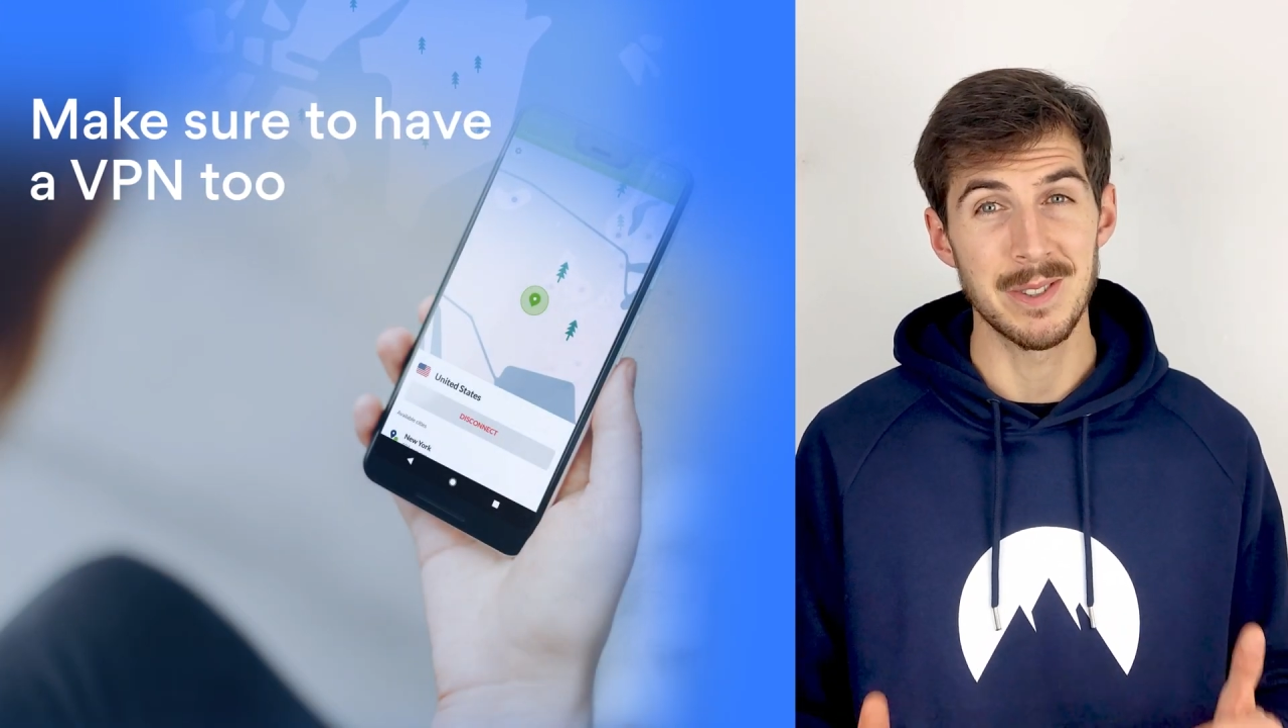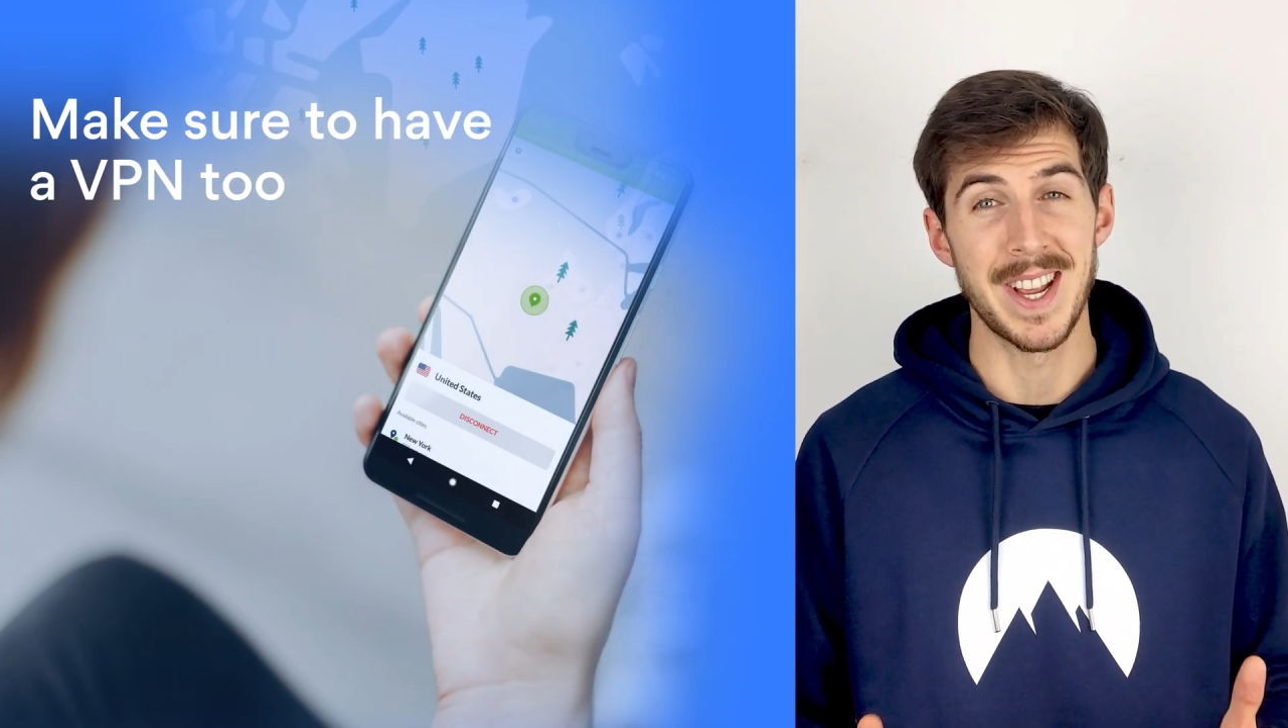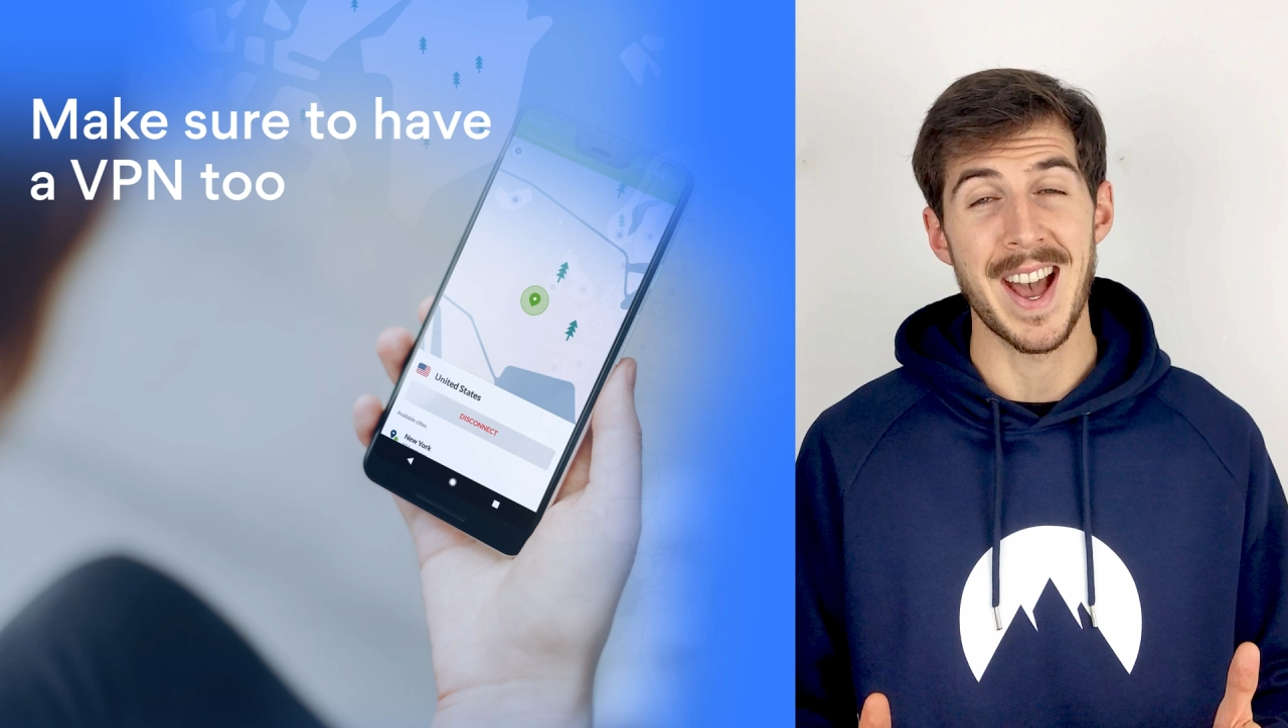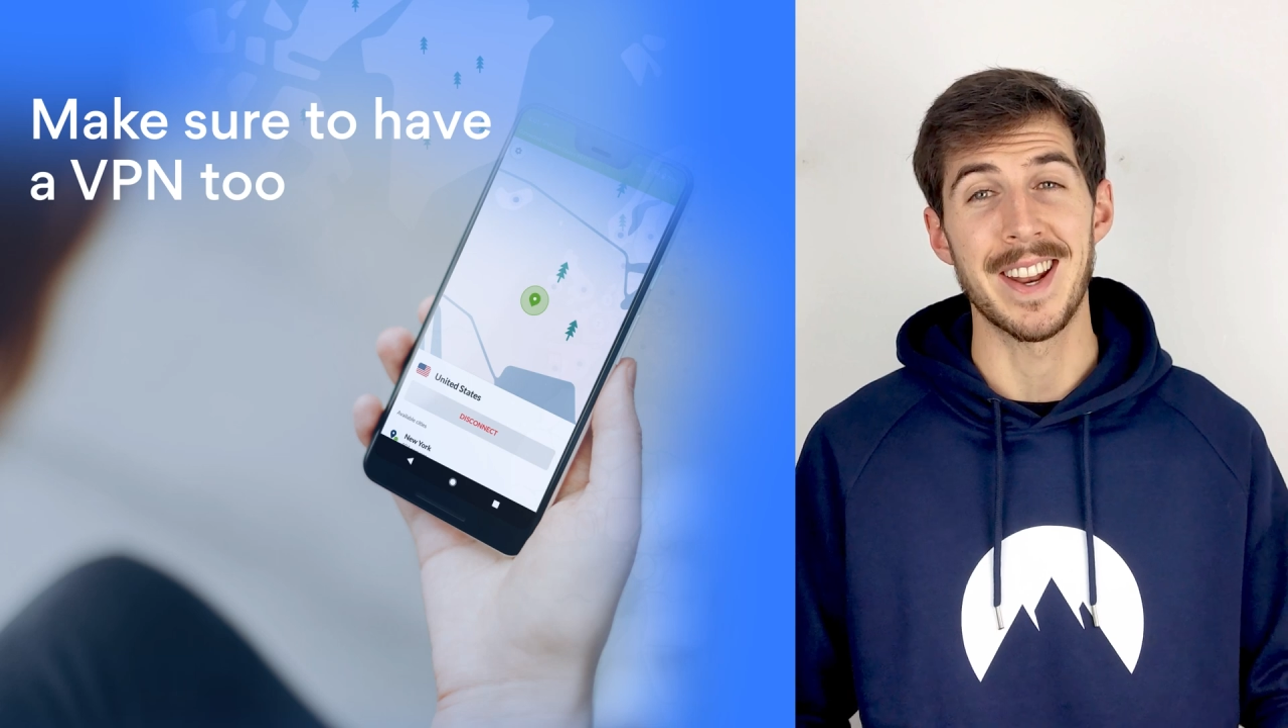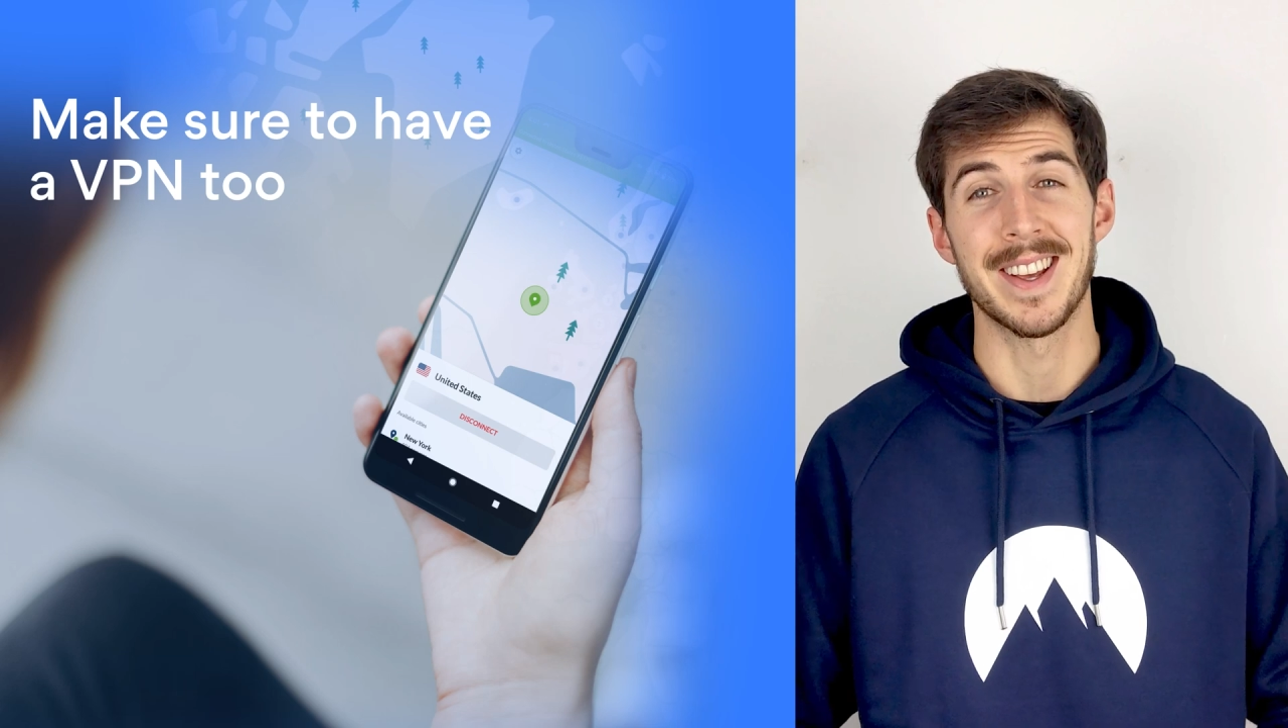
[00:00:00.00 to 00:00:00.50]
your
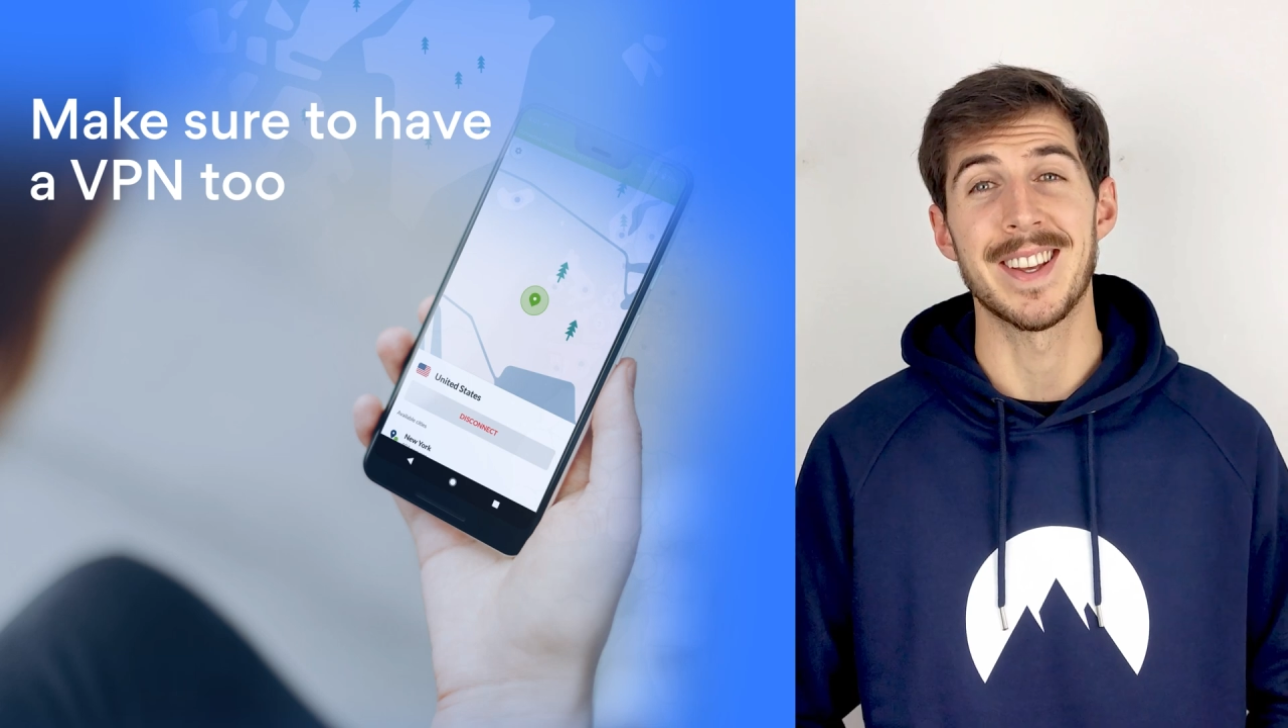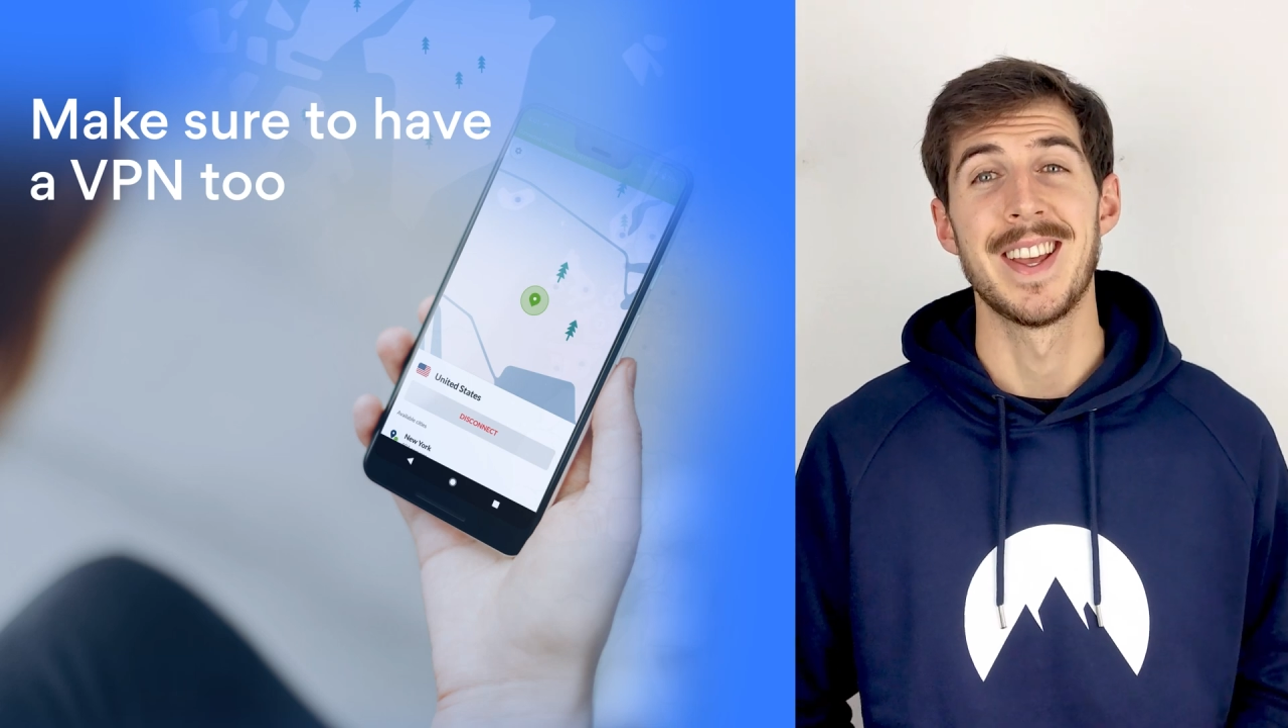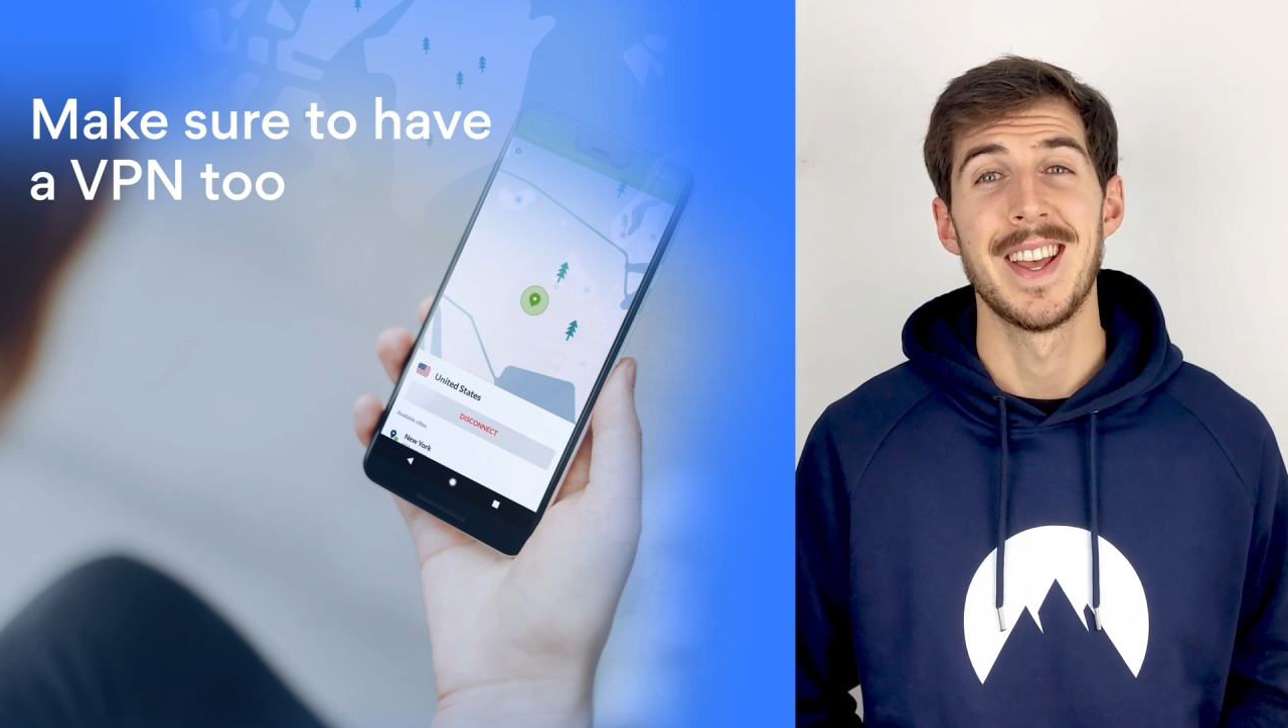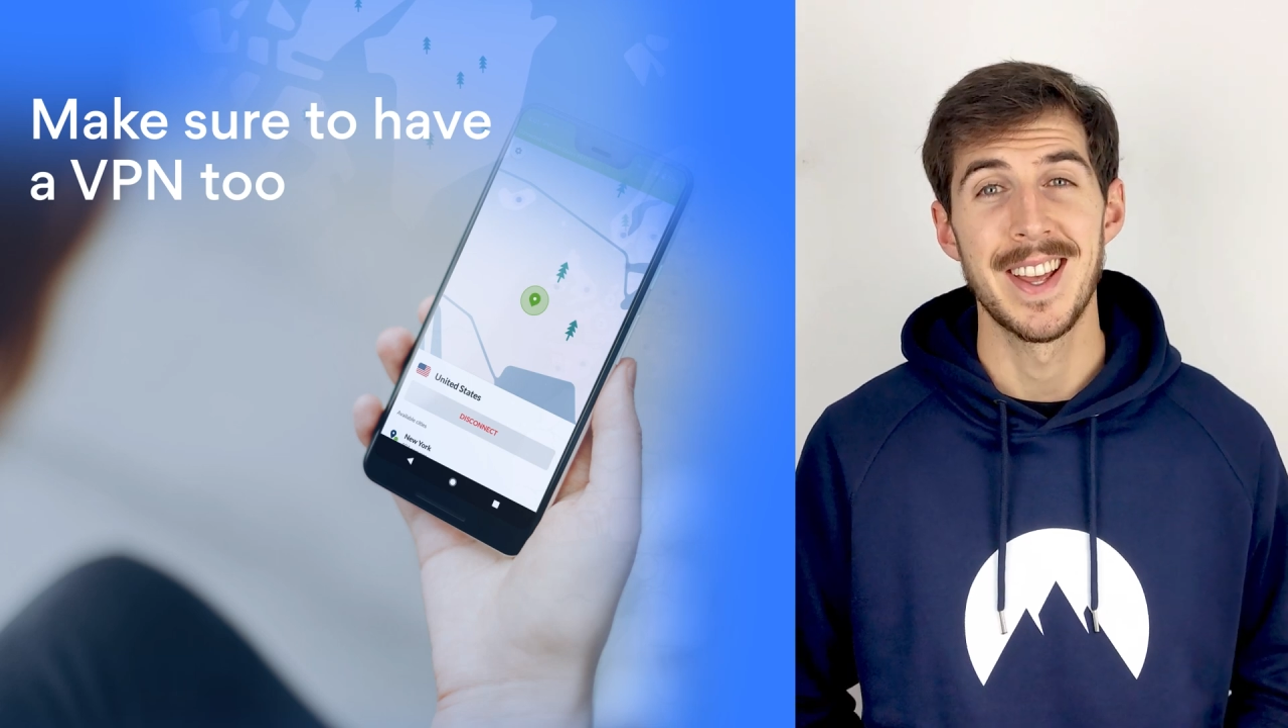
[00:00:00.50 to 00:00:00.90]
data.